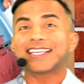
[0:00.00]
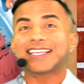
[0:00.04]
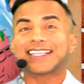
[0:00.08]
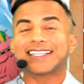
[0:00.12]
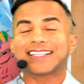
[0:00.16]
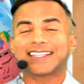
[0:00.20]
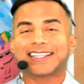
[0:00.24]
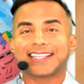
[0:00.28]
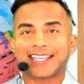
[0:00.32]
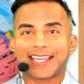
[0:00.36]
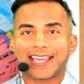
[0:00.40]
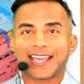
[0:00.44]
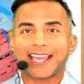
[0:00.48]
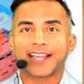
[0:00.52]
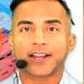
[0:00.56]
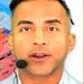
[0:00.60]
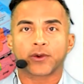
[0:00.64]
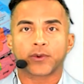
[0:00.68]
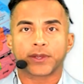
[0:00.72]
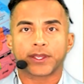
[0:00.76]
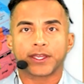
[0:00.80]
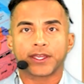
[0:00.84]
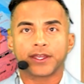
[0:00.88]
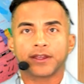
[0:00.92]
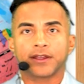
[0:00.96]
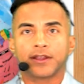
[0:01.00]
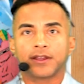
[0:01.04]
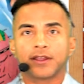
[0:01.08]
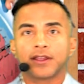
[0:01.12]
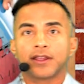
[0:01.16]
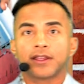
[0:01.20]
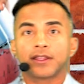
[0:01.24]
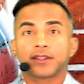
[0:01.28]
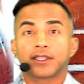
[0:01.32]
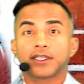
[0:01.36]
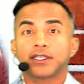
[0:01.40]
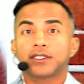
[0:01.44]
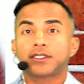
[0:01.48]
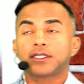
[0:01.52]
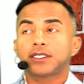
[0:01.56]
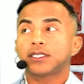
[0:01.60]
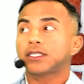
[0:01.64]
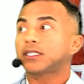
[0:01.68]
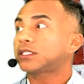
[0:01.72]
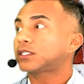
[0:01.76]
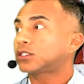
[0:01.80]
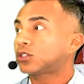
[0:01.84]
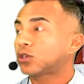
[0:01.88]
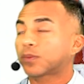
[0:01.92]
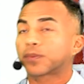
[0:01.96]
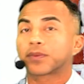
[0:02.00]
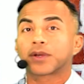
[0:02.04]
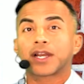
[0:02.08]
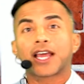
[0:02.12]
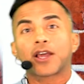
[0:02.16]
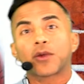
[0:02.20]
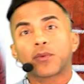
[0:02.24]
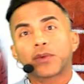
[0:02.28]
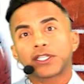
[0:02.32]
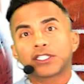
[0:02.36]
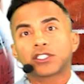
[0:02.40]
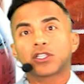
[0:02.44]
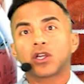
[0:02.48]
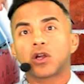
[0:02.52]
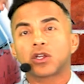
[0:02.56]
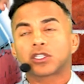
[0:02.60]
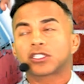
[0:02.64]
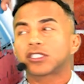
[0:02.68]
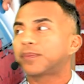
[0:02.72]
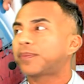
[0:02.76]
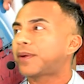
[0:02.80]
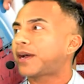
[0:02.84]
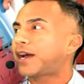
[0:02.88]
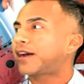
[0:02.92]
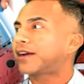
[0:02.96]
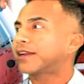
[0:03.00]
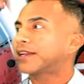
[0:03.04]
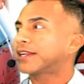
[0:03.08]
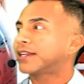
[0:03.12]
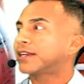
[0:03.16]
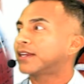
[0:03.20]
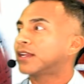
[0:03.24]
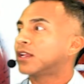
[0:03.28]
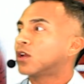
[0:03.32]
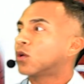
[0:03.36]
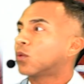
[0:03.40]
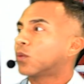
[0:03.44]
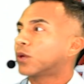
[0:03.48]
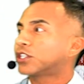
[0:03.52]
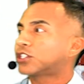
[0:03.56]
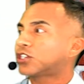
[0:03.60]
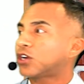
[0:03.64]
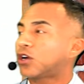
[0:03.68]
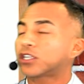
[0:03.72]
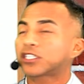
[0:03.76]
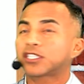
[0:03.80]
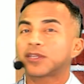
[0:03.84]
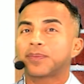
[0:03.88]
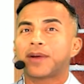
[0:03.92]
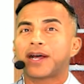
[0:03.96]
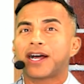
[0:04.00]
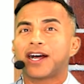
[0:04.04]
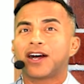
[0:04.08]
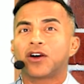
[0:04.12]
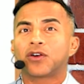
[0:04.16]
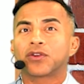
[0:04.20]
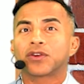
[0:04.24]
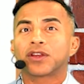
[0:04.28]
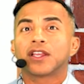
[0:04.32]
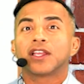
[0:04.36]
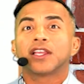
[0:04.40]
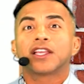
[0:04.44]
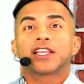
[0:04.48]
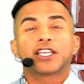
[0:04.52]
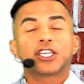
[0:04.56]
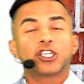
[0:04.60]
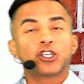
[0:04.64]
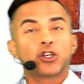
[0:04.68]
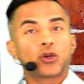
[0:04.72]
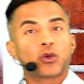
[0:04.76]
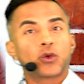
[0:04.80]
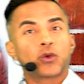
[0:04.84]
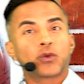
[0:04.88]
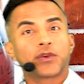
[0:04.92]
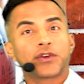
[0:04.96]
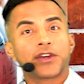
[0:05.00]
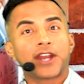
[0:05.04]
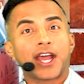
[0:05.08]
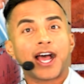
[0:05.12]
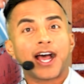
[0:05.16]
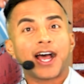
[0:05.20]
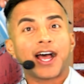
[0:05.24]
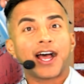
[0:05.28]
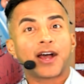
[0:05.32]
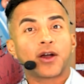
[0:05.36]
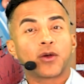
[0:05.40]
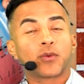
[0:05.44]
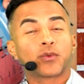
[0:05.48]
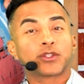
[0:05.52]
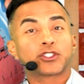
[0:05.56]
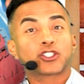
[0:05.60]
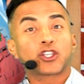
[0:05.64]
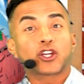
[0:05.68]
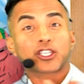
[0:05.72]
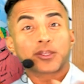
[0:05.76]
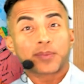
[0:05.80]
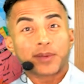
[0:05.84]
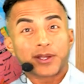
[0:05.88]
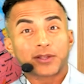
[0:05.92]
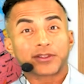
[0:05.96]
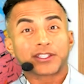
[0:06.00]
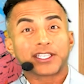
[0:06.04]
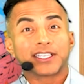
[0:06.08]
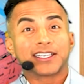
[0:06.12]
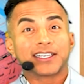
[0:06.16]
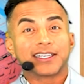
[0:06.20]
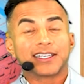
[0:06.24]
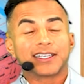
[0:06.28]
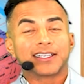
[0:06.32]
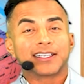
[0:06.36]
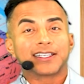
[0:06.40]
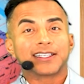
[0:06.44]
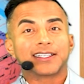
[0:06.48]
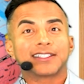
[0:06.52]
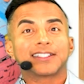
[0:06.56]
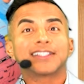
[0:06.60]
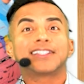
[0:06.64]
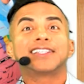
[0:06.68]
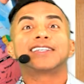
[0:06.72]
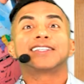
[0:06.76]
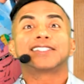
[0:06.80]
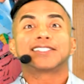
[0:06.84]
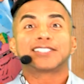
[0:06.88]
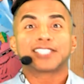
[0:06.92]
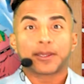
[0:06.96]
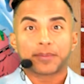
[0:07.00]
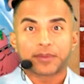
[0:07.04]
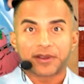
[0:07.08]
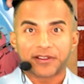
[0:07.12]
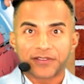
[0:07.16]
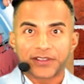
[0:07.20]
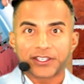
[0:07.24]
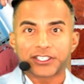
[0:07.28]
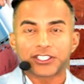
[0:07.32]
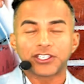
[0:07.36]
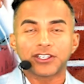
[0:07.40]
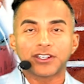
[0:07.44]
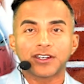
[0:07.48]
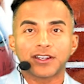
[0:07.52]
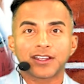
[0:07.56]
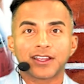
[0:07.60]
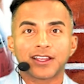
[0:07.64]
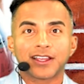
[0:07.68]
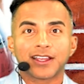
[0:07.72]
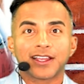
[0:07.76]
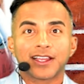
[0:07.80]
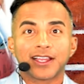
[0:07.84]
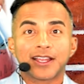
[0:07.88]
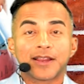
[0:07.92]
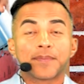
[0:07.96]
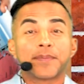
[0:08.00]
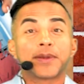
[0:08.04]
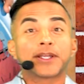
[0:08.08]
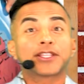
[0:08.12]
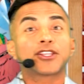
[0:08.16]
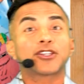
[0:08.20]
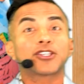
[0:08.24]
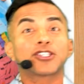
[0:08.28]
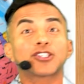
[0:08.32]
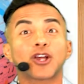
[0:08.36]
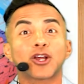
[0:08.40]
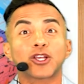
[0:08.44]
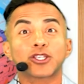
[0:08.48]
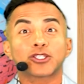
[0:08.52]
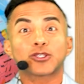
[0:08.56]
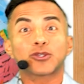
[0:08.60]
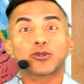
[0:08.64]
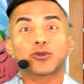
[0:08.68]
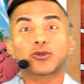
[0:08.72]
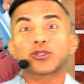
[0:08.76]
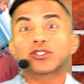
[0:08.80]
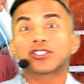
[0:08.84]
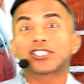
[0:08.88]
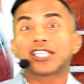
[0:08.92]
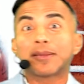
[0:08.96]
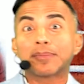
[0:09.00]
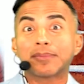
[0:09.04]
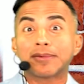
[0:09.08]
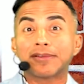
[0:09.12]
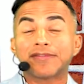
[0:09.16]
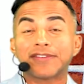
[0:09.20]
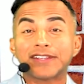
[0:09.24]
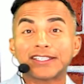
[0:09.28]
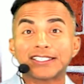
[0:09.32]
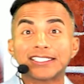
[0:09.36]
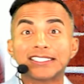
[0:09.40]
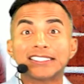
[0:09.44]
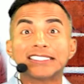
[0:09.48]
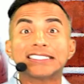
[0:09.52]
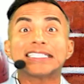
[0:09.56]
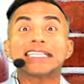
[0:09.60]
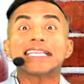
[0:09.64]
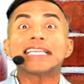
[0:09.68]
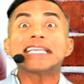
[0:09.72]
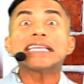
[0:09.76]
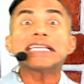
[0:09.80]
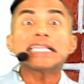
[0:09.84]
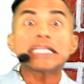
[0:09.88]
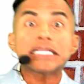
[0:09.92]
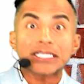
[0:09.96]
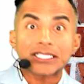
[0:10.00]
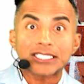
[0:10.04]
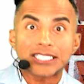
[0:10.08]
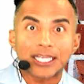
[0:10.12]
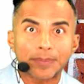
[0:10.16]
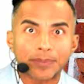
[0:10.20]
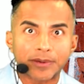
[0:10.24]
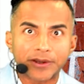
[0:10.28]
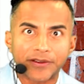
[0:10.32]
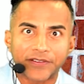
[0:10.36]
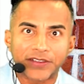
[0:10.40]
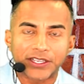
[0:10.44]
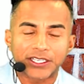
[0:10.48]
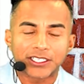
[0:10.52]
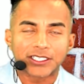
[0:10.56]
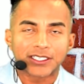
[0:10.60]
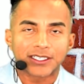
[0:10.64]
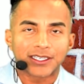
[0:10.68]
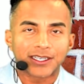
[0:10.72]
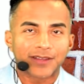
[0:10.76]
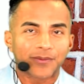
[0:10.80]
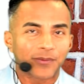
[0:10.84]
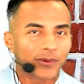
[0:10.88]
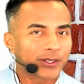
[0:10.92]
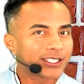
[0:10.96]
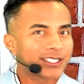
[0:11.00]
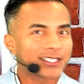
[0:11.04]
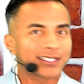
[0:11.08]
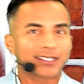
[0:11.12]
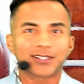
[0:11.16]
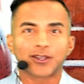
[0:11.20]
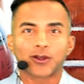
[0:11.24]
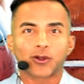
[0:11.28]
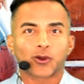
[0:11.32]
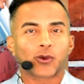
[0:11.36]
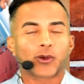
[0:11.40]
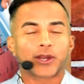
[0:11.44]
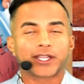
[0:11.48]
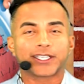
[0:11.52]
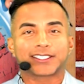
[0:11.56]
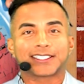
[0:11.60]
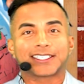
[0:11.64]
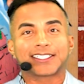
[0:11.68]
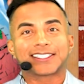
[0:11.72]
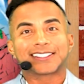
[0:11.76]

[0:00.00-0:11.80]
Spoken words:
the area. This is super. Like we talked about it. We talked about not. We talked about the subdivision, but there's also subdivisions in a subdivision, which is so crazy.